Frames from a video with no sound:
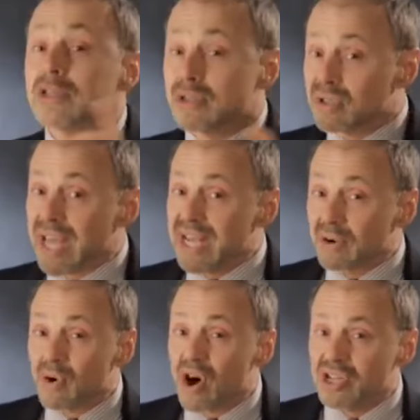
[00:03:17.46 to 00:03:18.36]
So
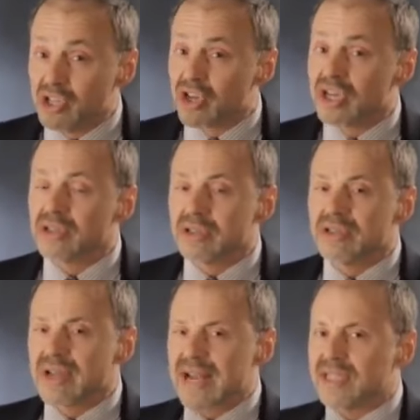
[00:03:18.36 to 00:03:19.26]
later on, you're going to
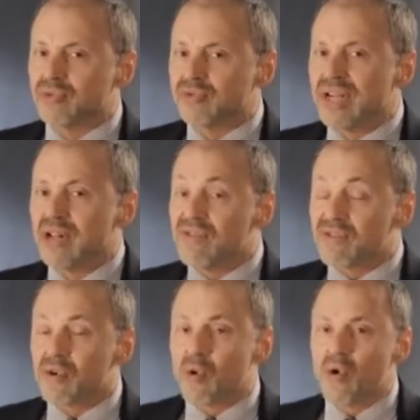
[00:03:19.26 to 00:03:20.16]
learn how to drill
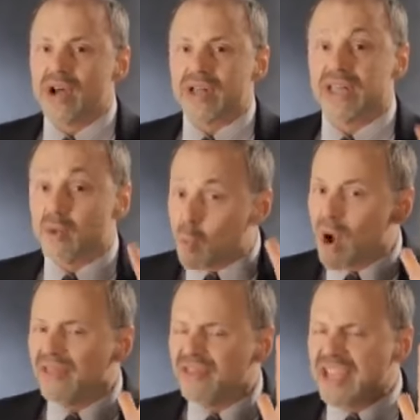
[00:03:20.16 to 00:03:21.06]
for oil. And the
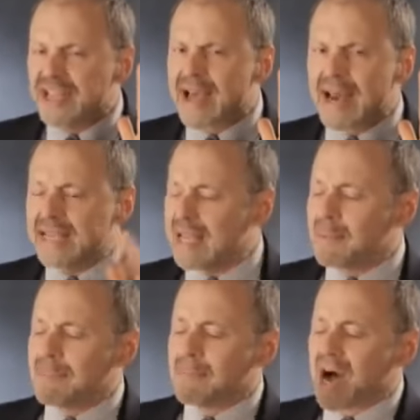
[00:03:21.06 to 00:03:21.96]
one thing you got to
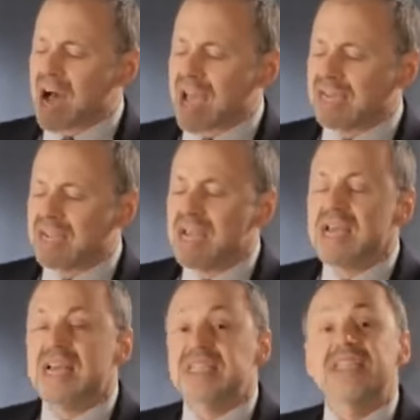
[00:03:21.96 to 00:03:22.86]
keep in mind
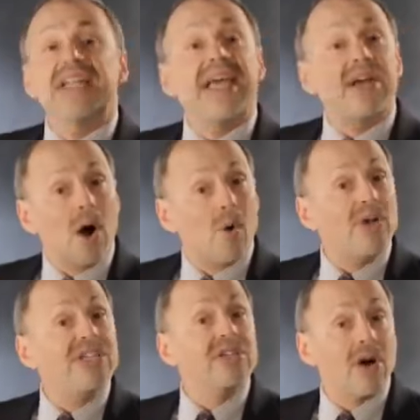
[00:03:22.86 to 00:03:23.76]
is that they
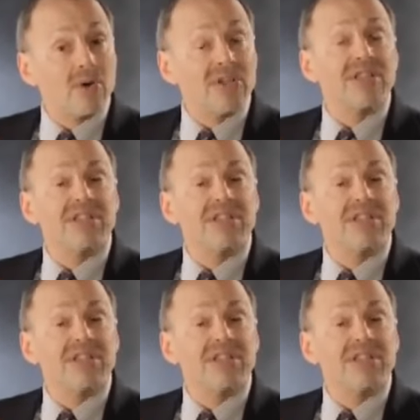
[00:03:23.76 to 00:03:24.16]
always go to the